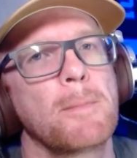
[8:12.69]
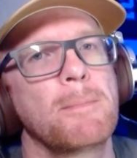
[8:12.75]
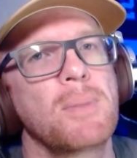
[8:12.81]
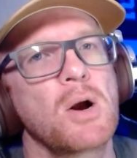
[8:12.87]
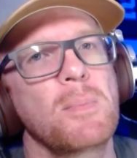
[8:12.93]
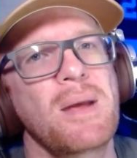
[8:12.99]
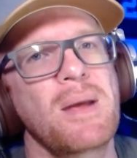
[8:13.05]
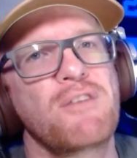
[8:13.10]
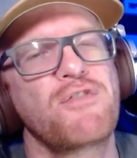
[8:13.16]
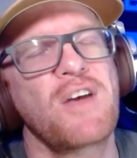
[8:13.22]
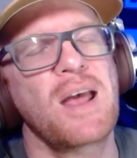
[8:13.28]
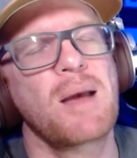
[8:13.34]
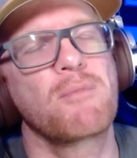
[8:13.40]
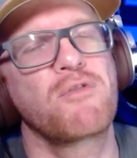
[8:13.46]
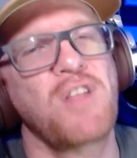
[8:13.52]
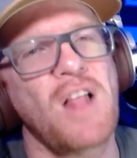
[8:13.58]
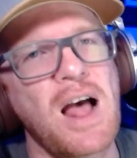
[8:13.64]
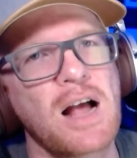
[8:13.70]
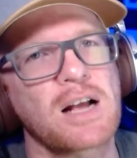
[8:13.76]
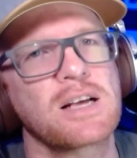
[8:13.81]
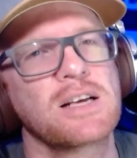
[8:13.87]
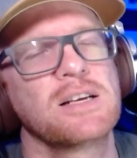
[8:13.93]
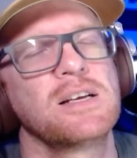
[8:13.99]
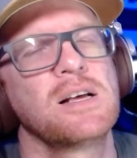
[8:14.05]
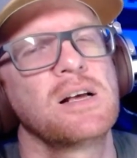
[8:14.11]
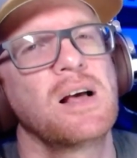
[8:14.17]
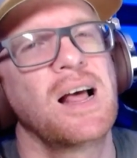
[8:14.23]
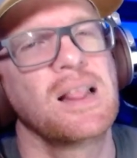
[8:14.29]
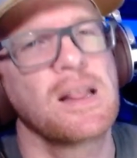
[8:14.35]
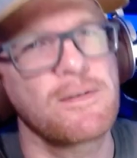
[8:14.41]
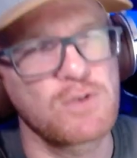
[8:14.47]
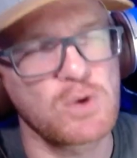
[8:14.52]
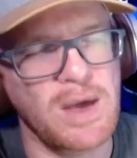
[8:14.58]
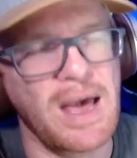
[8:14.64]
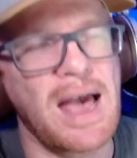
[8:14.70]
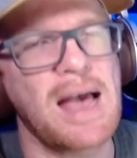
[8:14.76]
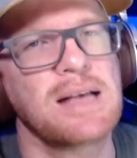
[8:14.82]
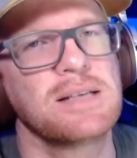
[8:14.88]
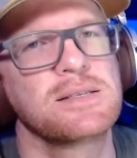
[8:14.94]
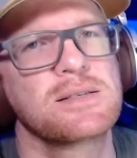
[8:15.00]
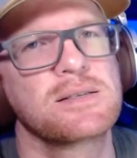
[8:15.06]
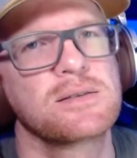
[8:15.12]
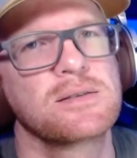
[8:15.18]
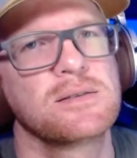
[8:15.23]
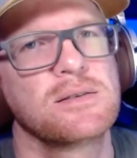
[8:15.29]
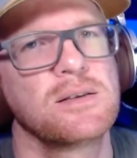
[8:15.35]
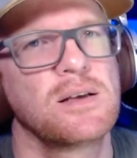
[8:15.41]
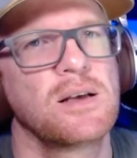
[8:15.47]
Birdman fam, flock, I love you guys.